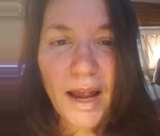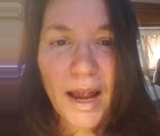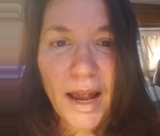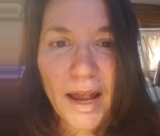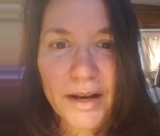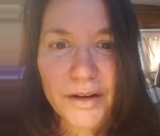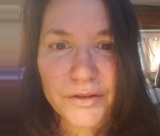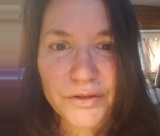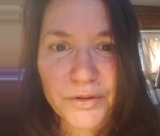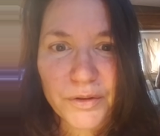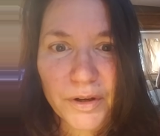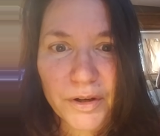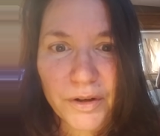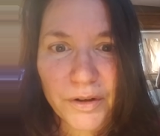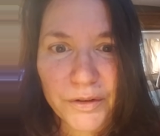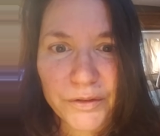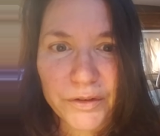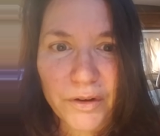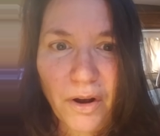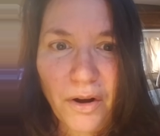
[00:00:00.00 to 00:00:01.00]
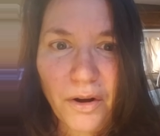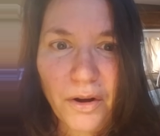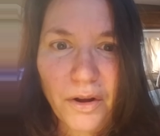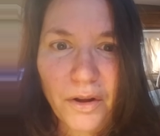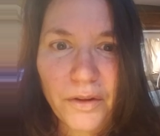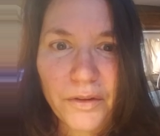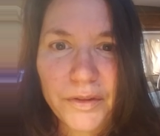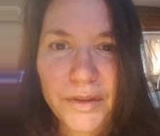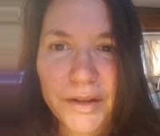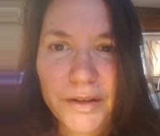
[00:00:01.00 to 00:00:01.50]
and it triggers
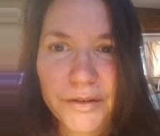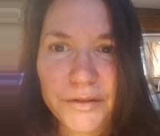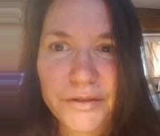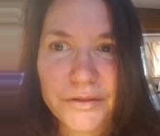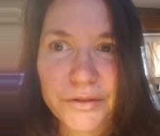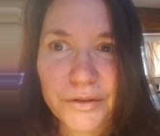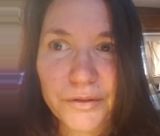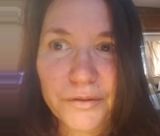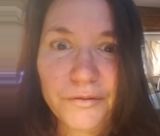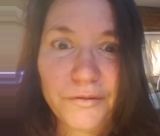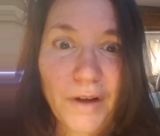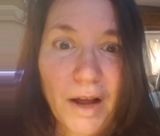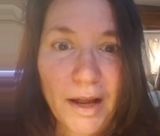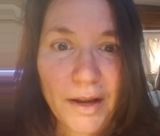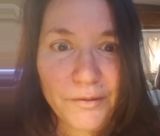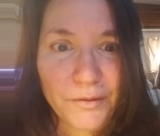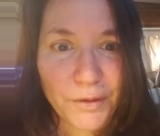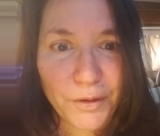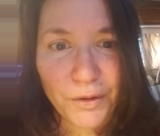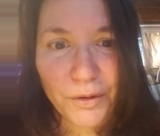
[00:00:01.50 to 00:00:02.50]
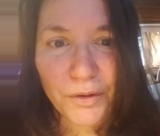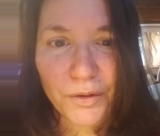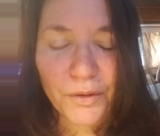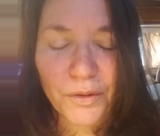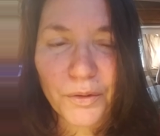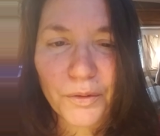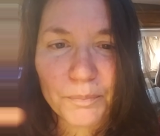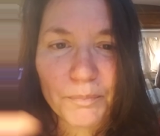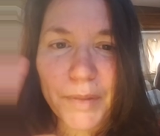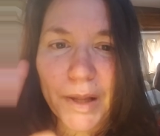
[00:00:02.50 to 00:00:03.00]
all the
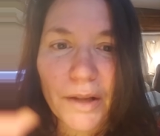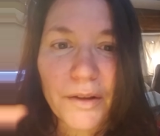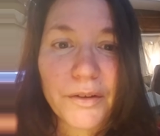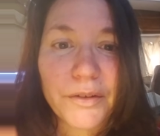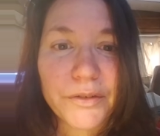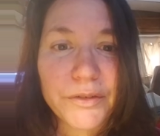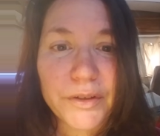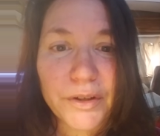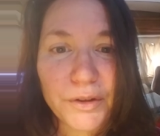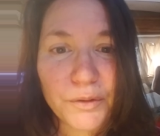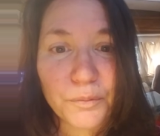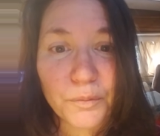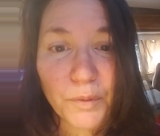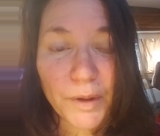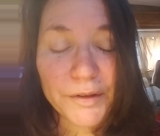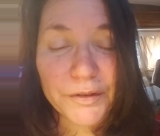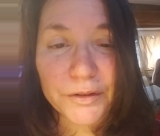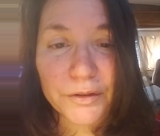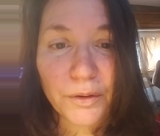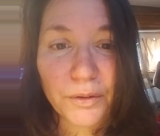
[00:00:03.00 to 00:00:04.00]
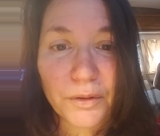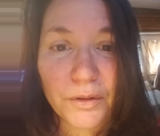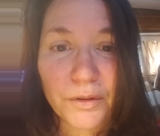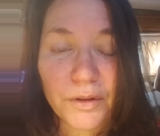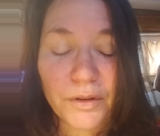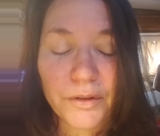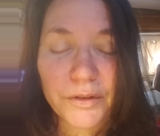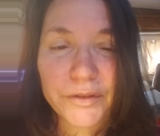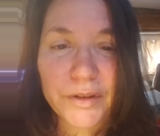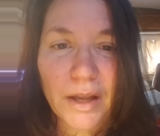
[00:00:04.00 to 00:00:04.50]
survival bells and
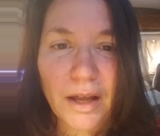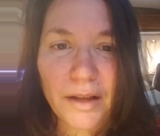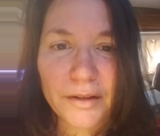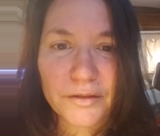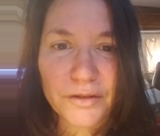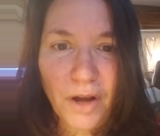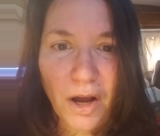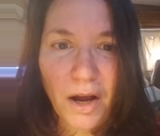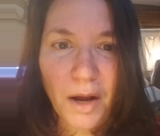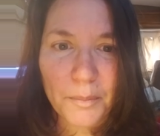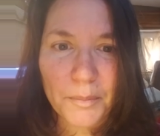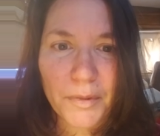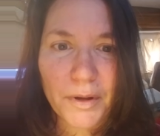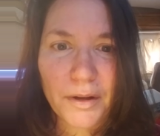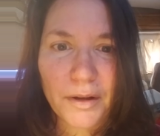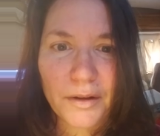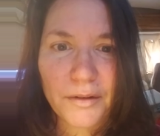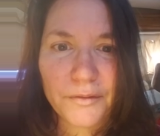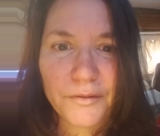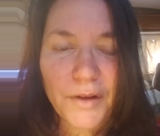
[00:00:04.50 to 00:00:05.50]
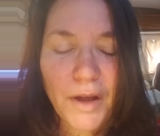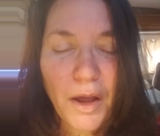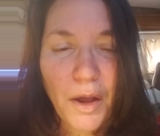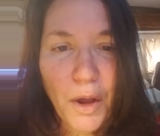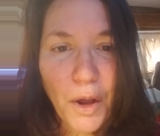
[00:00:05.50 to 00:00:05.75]
whistles on top of